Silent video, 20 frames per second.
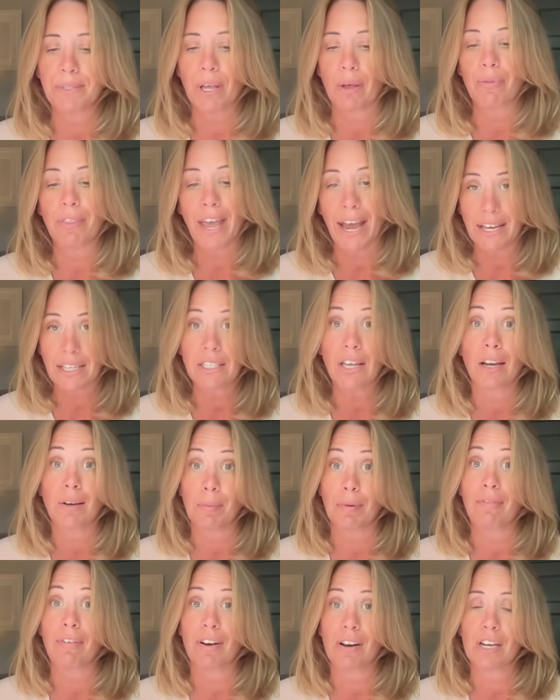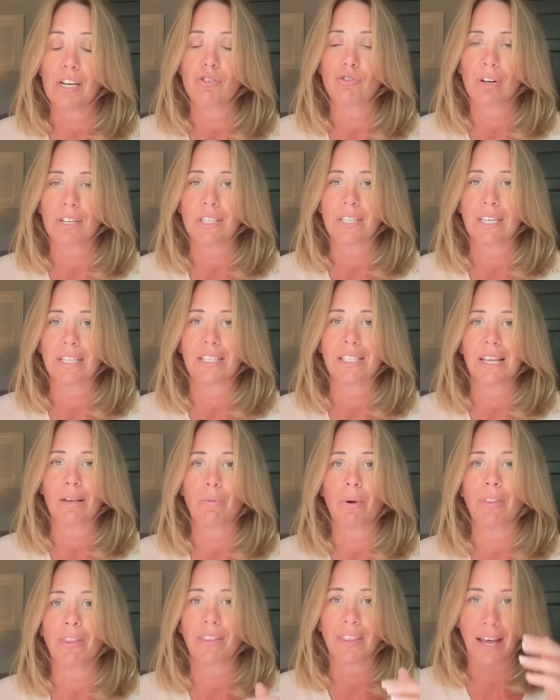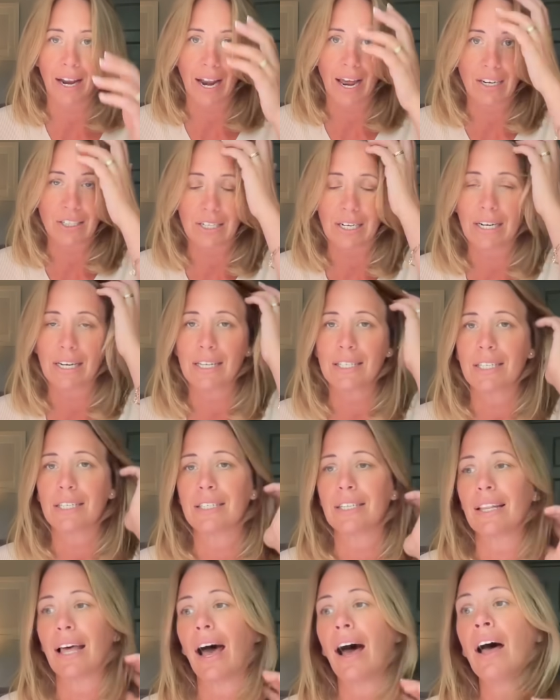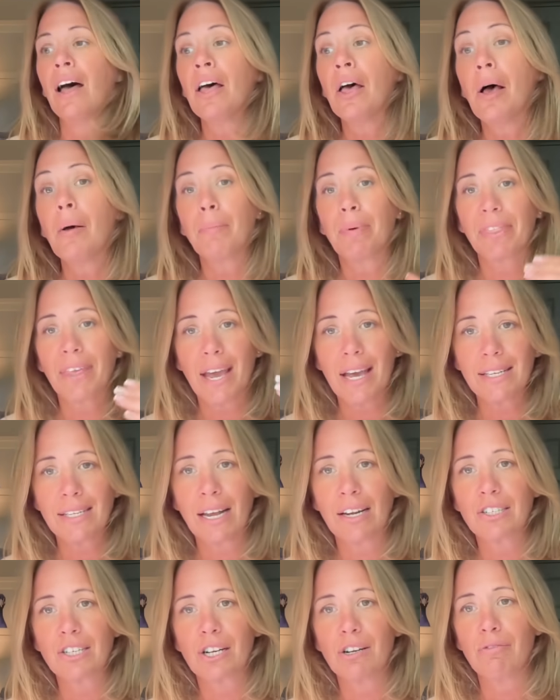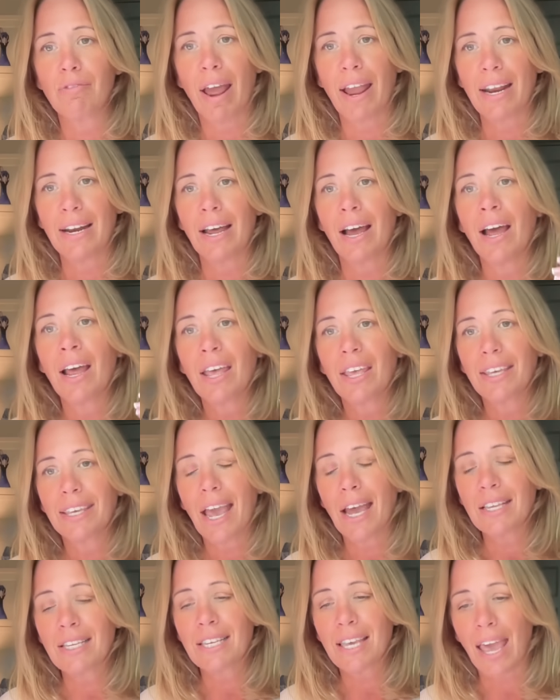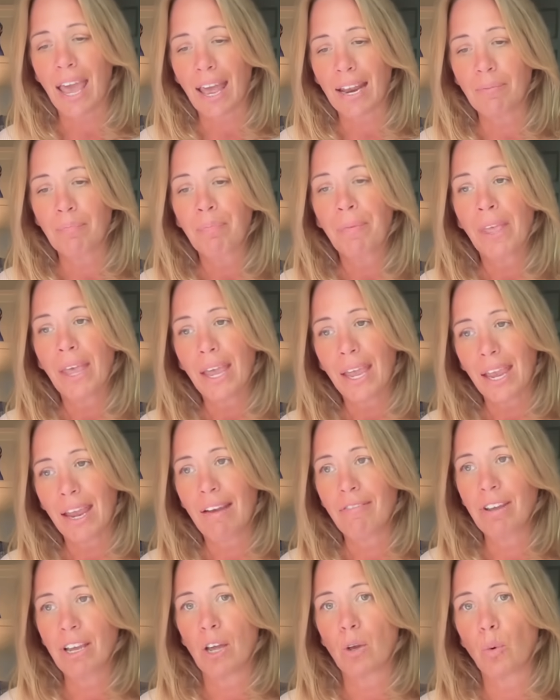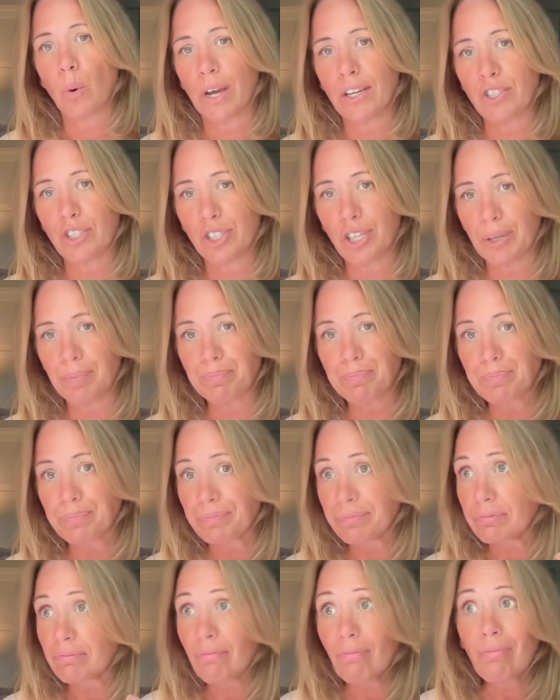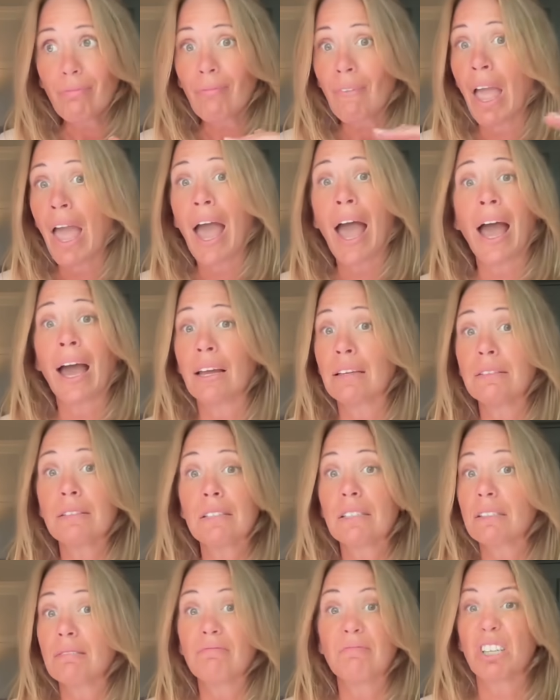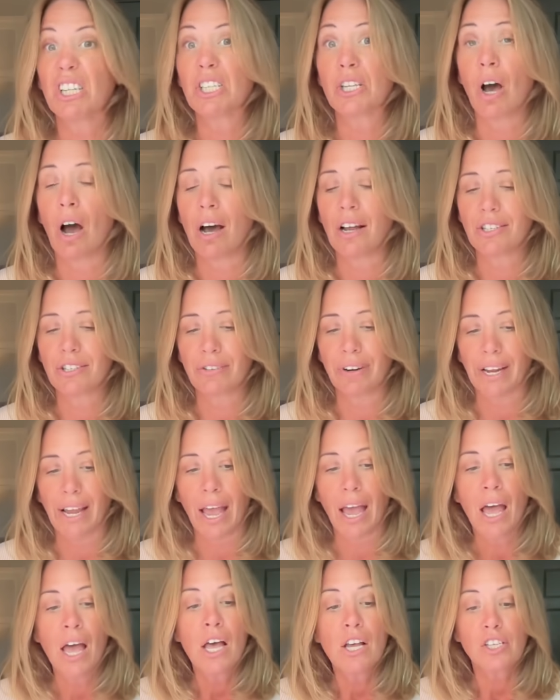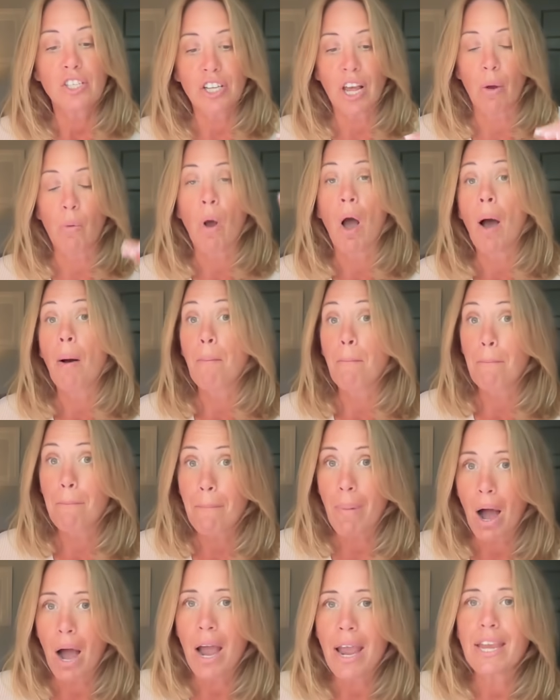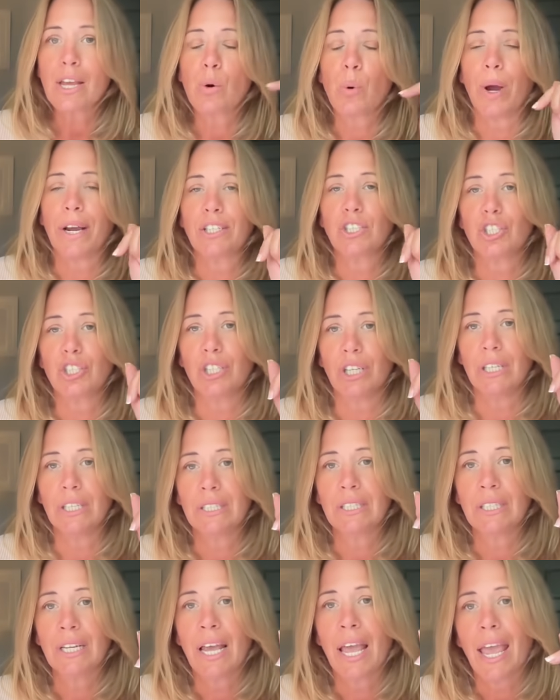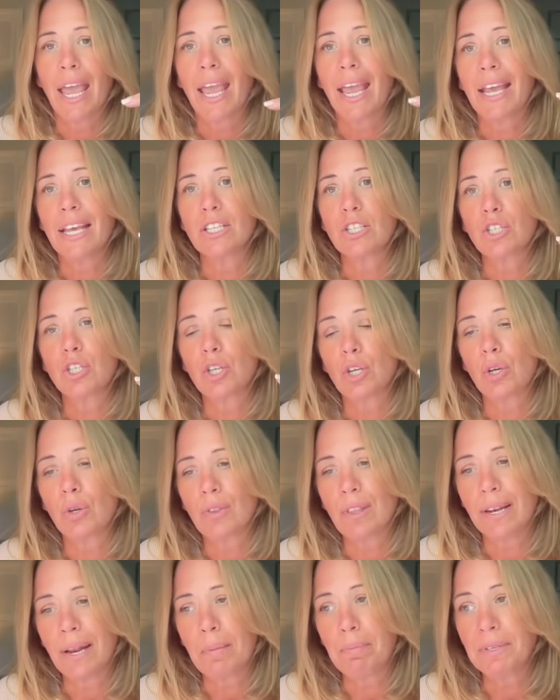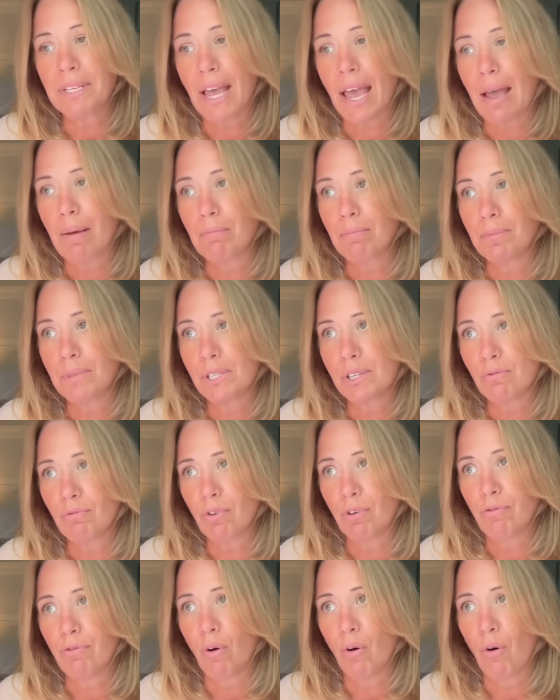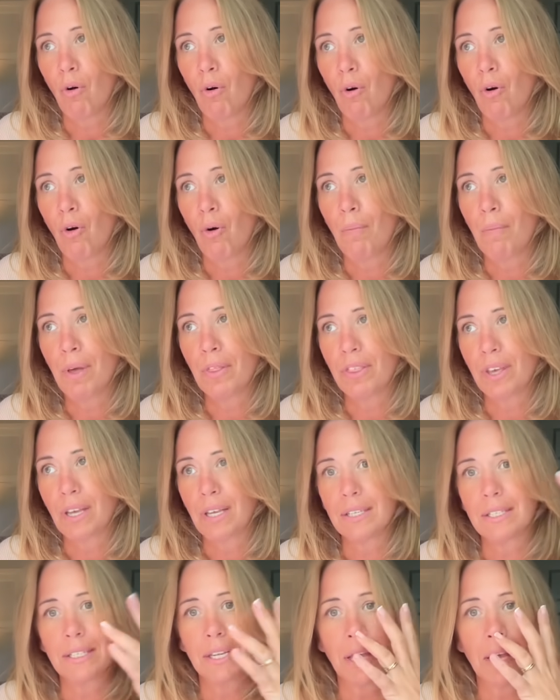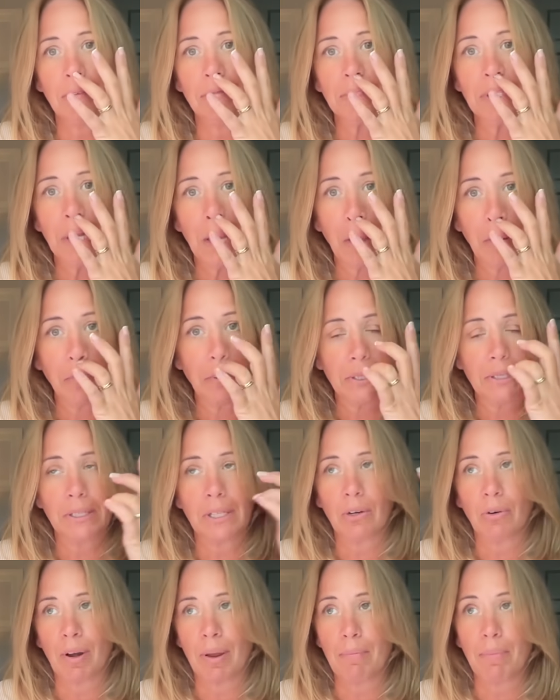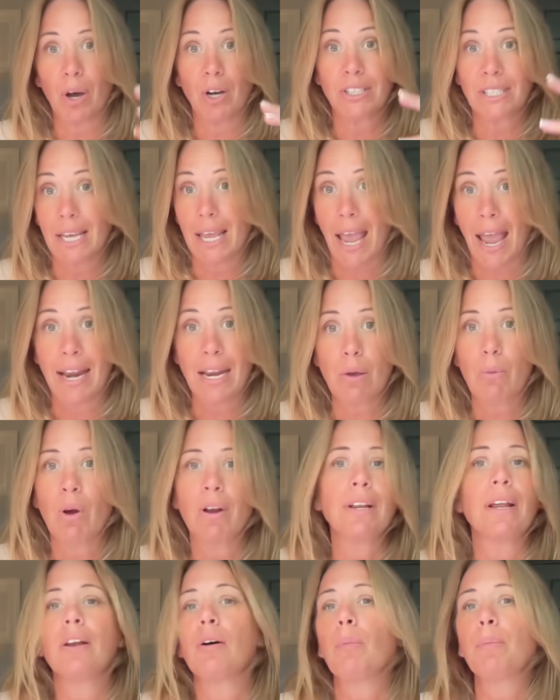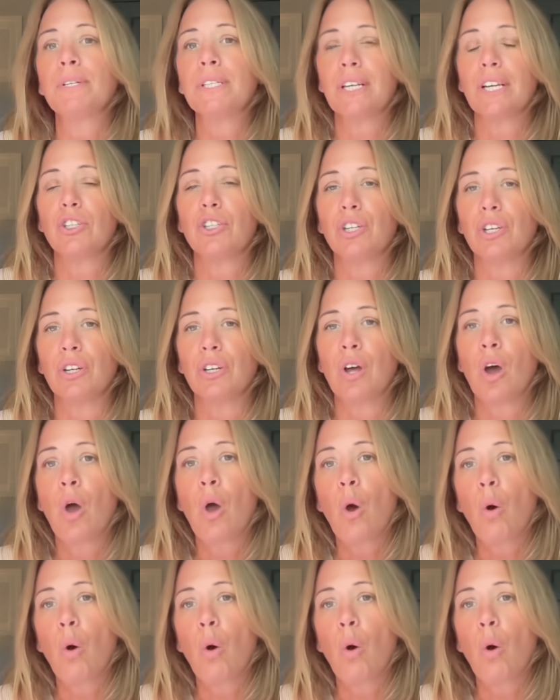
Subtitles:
So that's going to be very interesting to see whether they'll actually listen to that. But there's Angela Rayner, yet again, hearing a question and just not answering it. So my question is to the Lib Dems, Reform, the Conservatives, the Green Party, anyone in opposition.